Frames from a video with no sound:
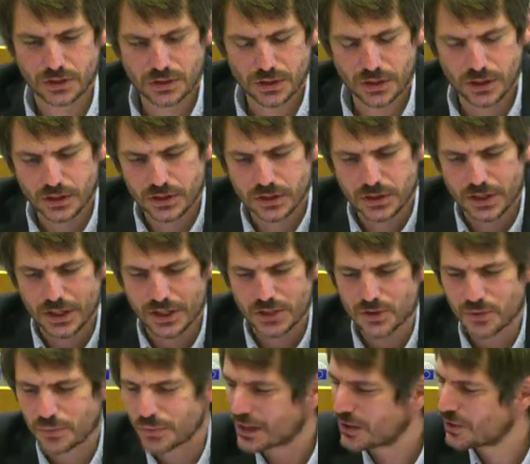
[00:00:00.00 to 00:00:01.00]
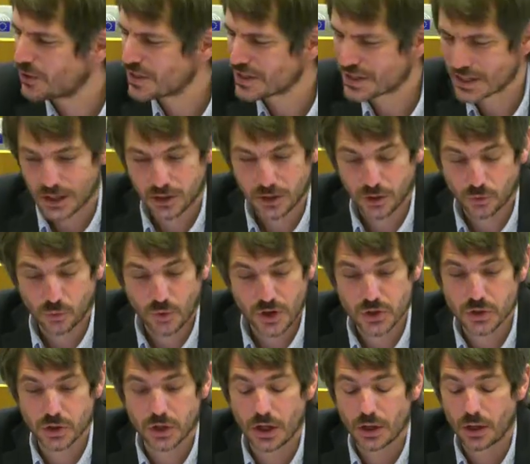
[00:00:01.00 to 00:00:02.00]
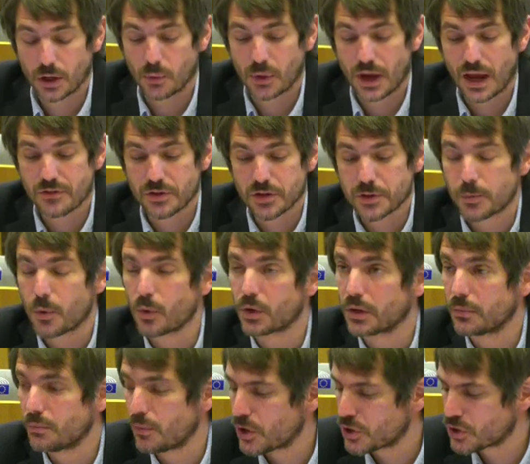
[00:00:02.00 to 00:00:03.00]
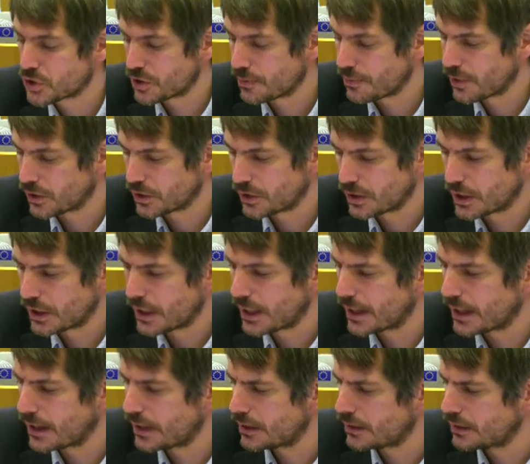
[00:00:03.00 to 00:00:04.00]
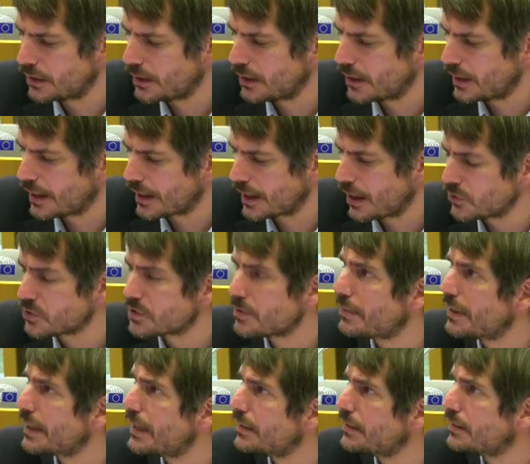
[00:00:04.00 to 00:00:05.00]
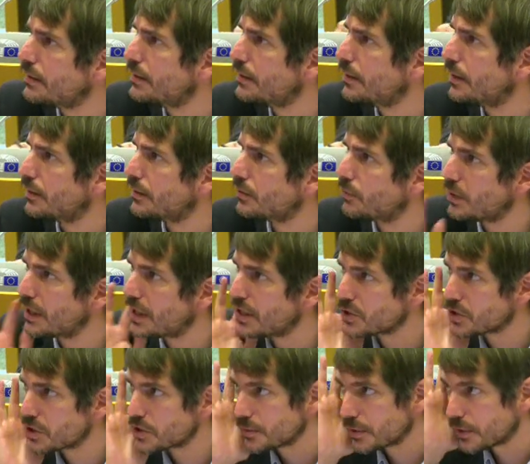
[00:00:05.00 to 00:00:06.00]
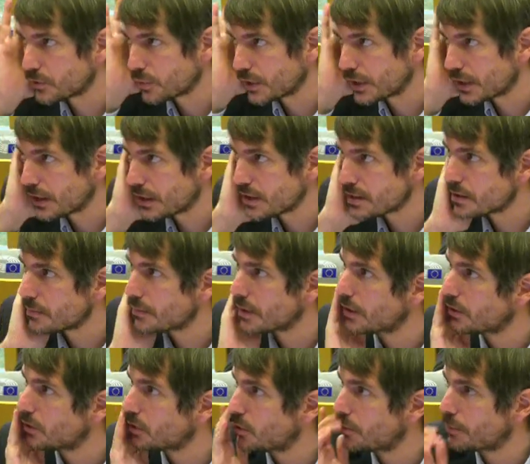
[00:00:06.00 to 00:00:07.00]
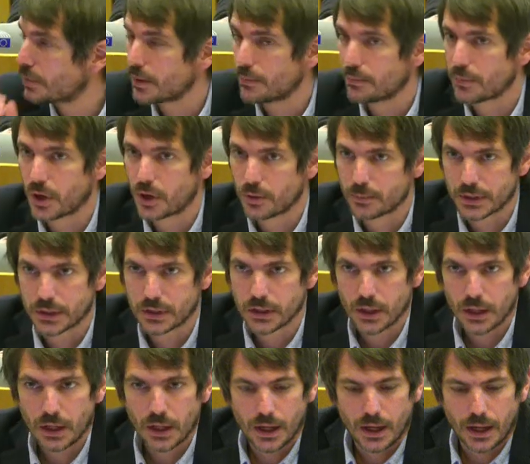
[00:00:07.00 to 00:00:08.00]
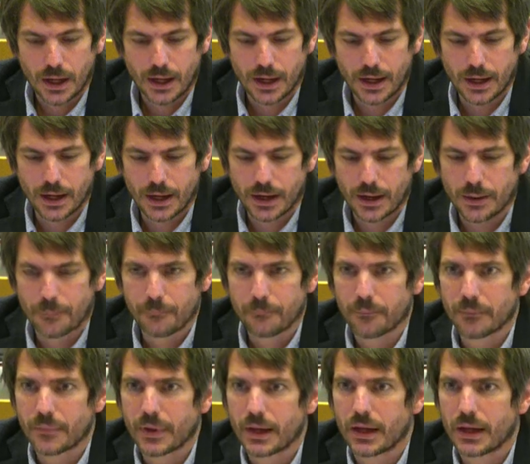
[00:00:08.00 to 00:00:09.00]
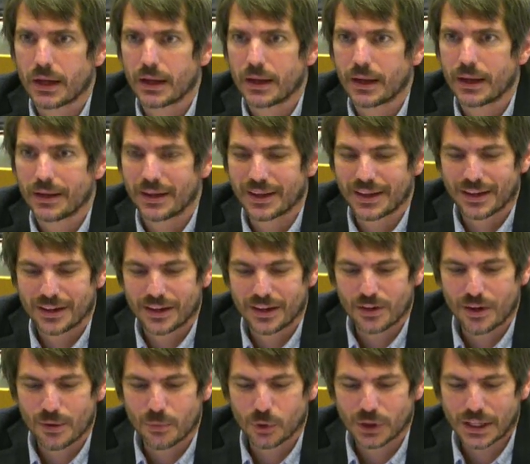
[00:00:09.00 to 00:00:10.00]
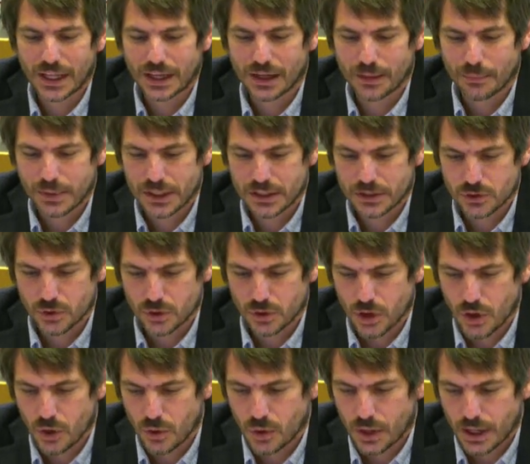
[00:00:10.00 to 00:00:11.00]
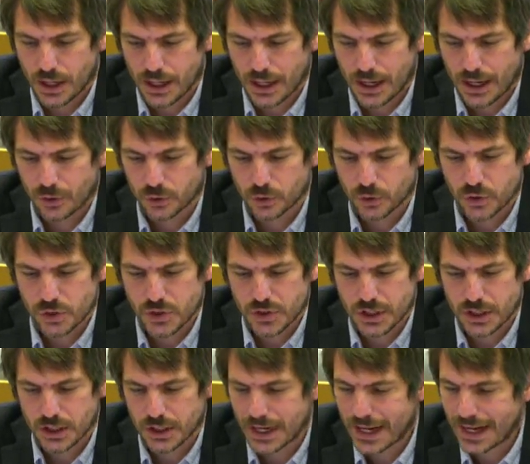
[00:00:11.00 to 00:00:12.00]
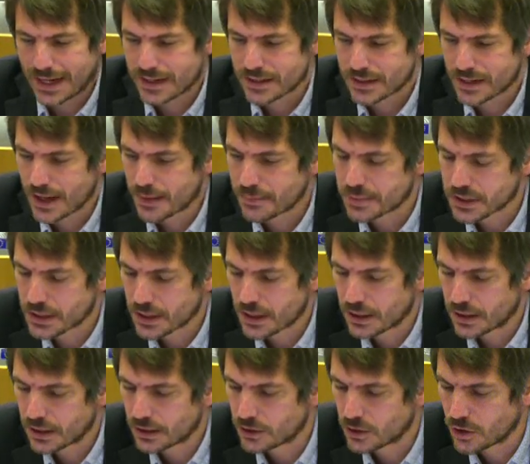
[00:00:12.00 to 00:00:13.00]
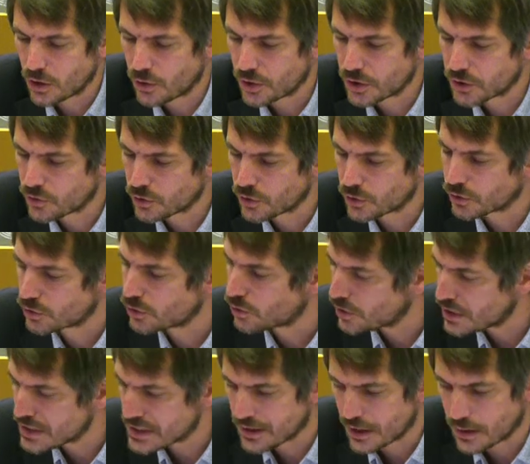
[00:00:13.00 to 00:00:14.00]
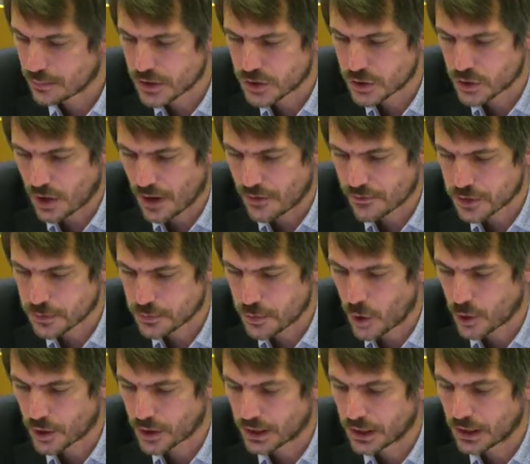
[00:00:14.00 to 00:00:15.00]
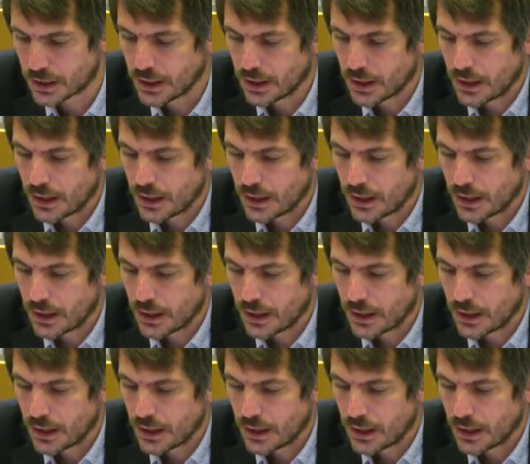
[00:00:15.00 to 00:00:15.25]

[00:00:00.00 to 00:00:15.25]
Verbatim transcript: uh, chance to make you a second question. Uh, we haven't spoken much about the, uh, the, accountability and the relations between the ECB and the European Parliament. Um, uh, here, I would like a bit to know uh, how do you see the next steps? Huh? In the, your introductory statement, you have spoken